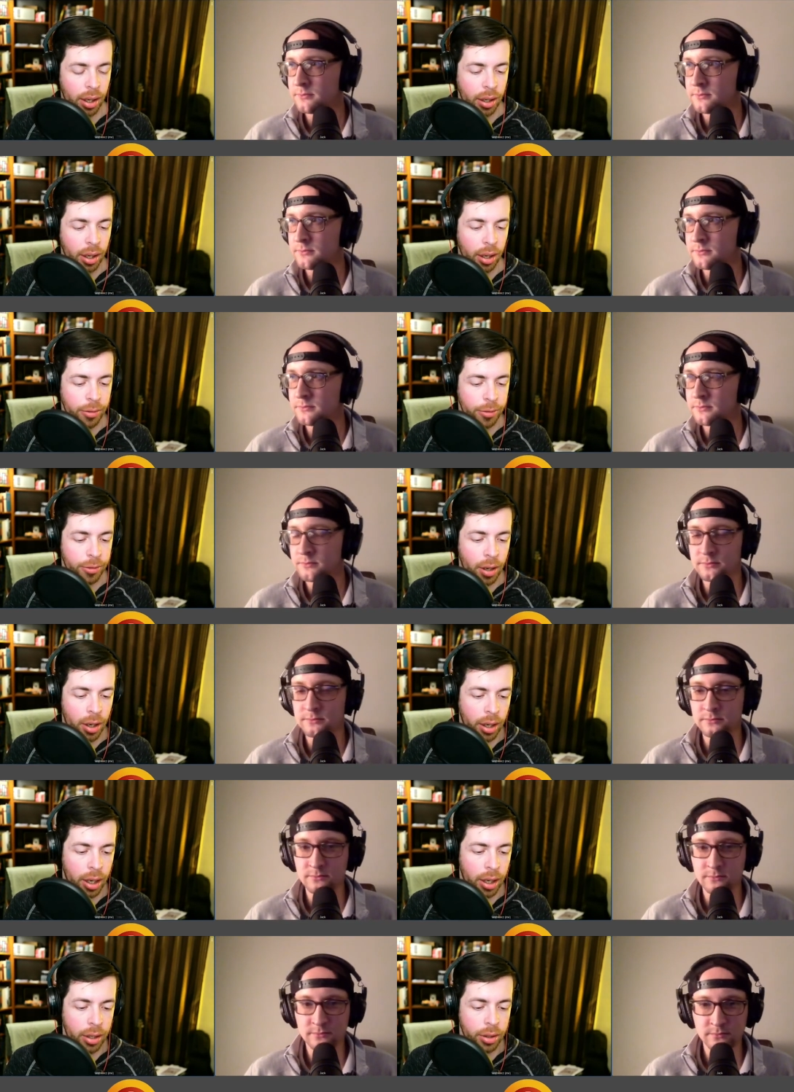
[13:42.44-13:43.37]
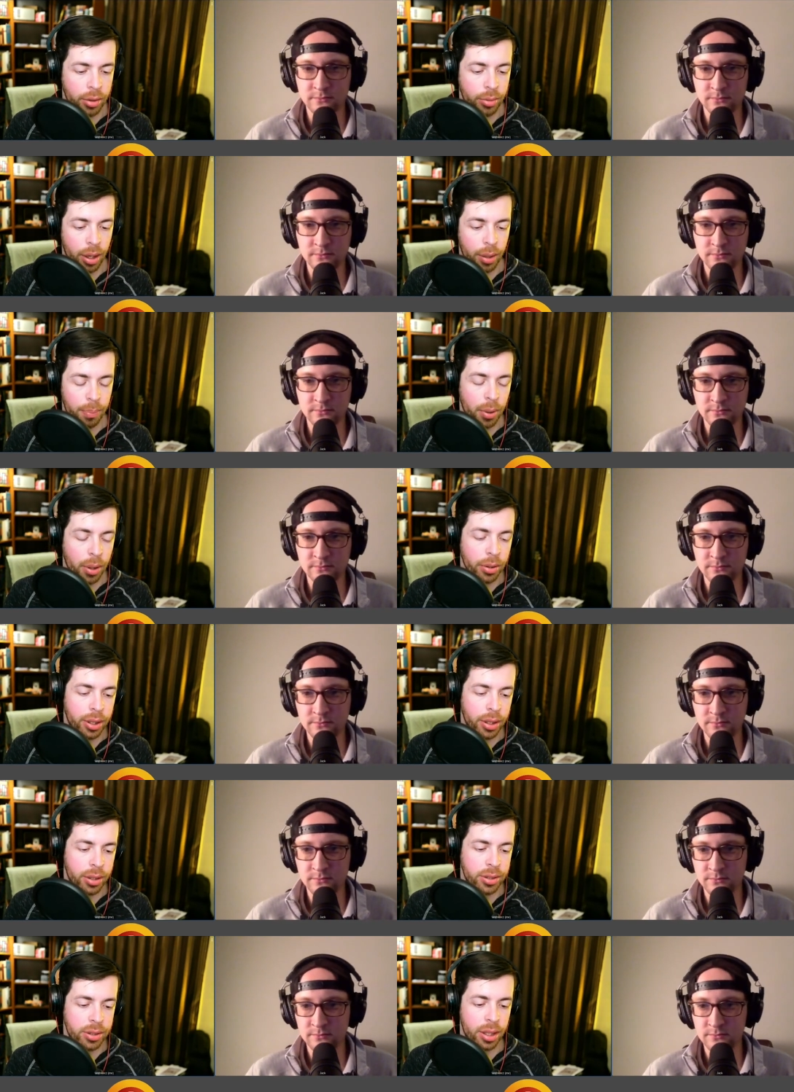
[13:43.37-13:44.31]
Speaker 1: a front end, right? Both in
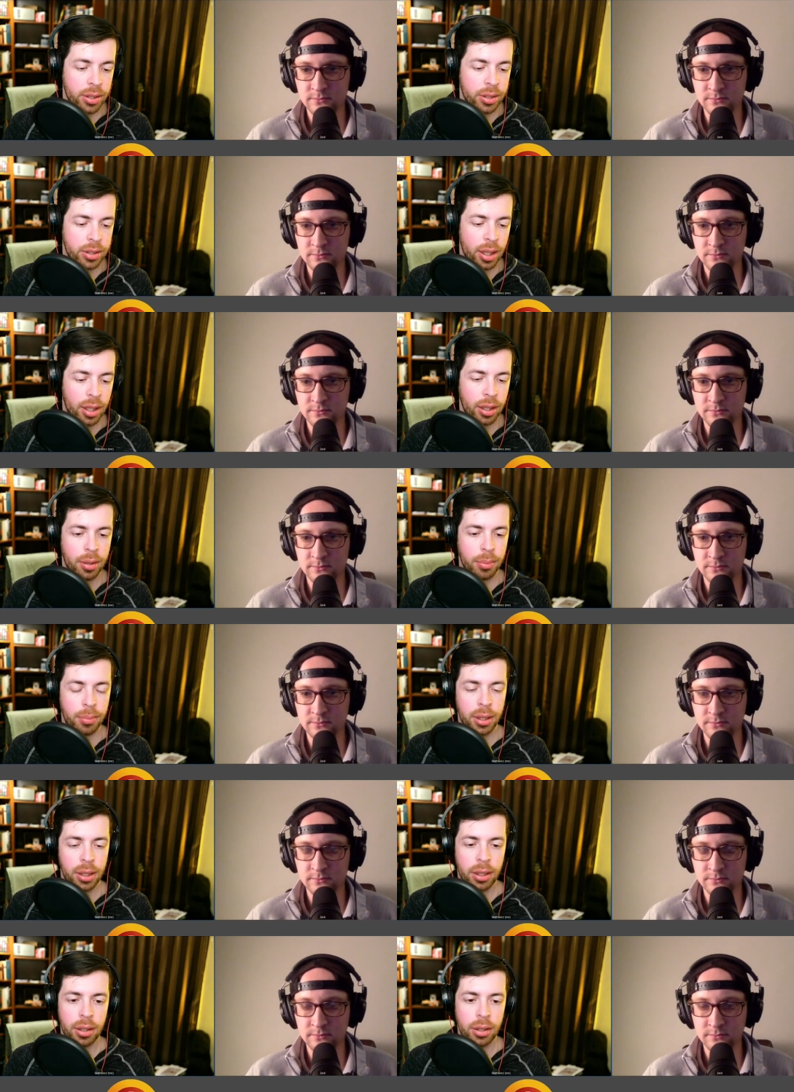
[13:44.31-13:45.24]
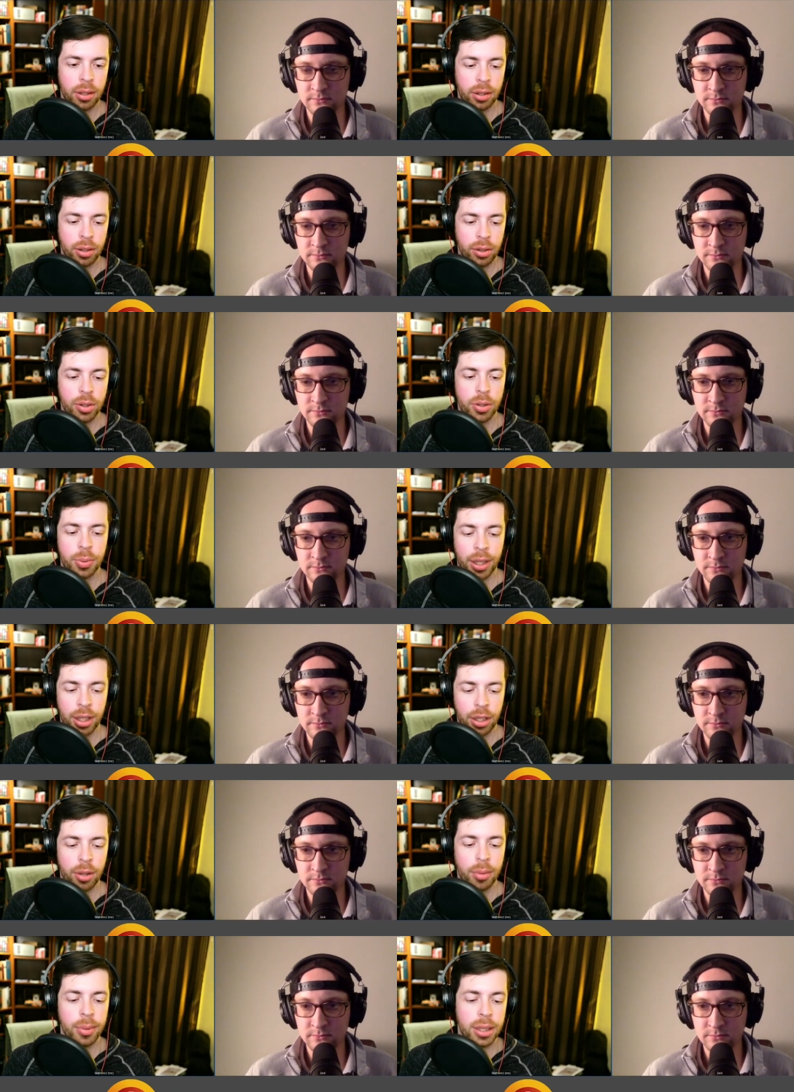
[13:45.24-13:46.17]
a sense that it can be used by
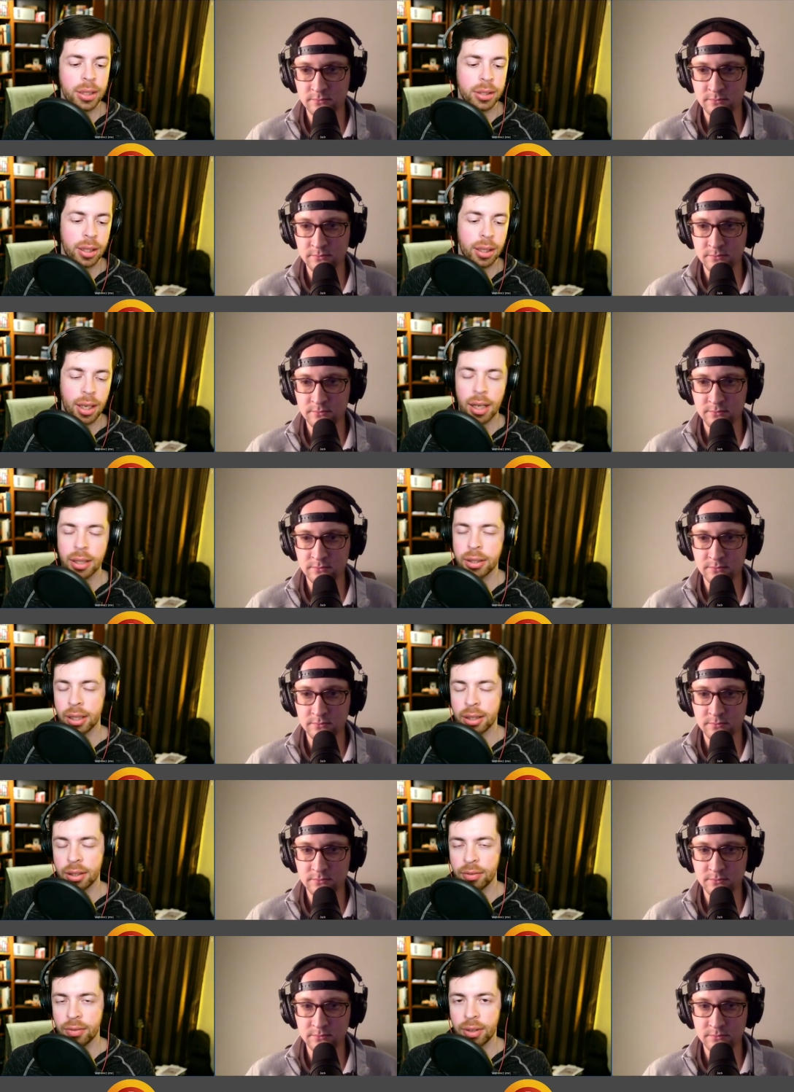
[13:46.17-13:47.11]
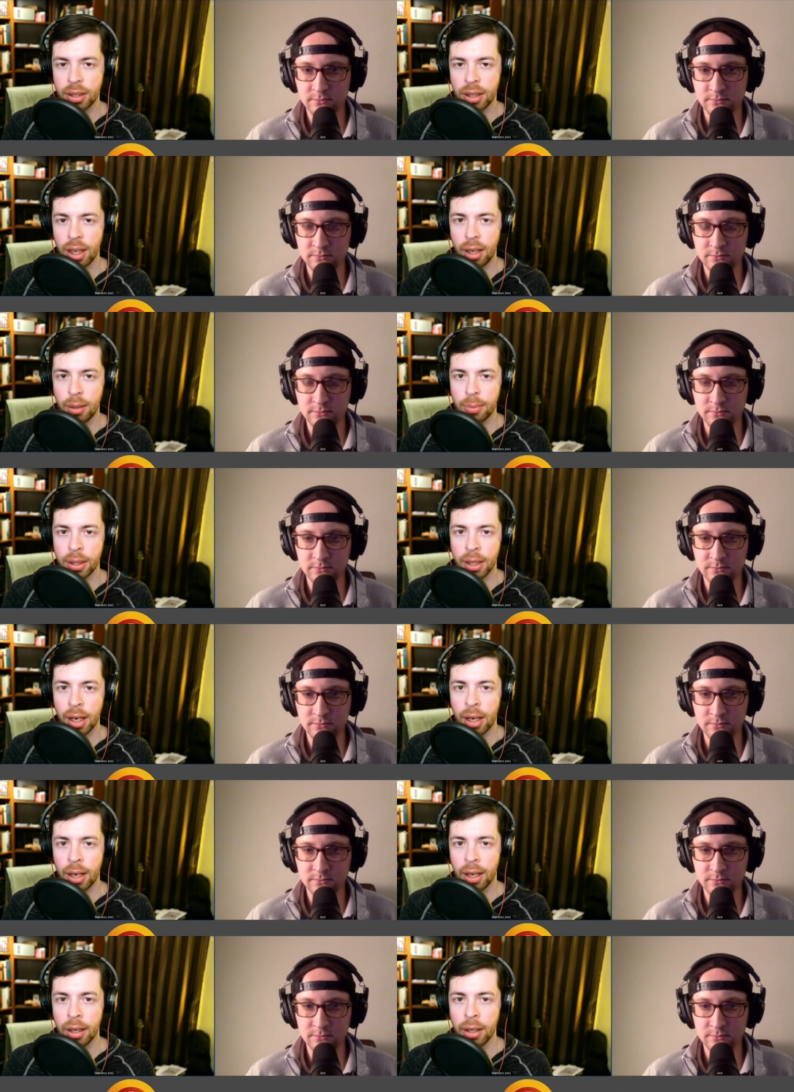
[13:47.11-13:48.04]
humans and contacted via the
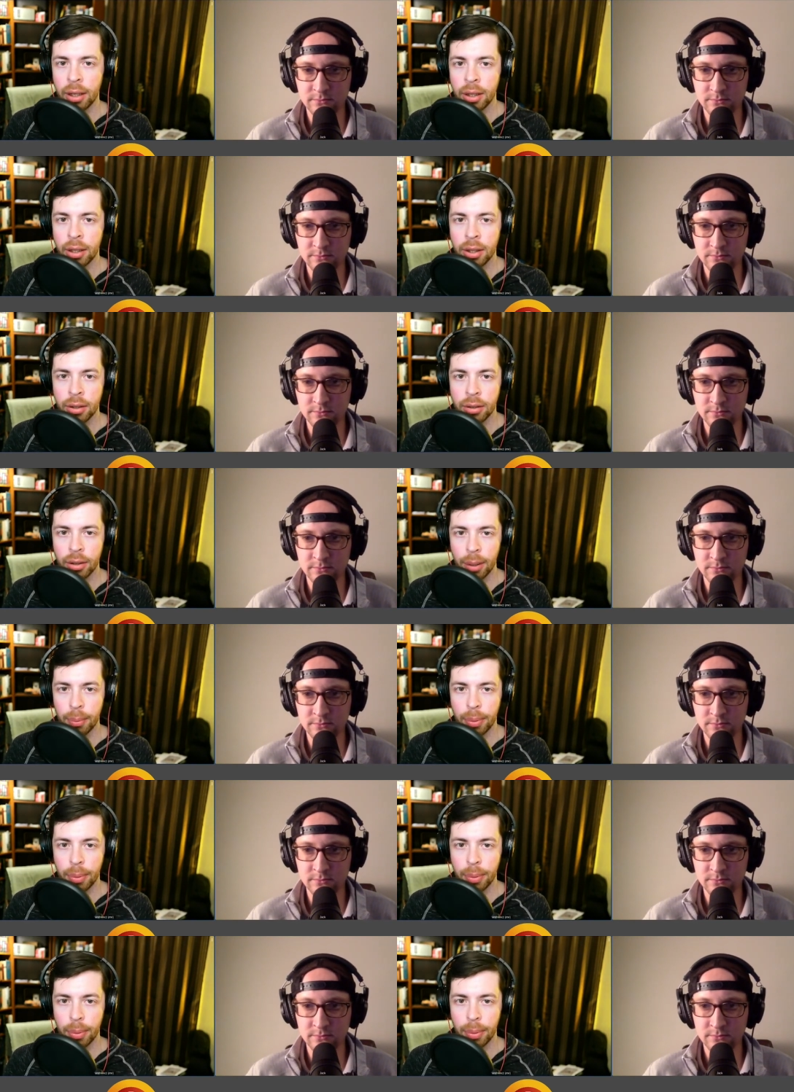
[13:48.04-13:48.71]
API, right?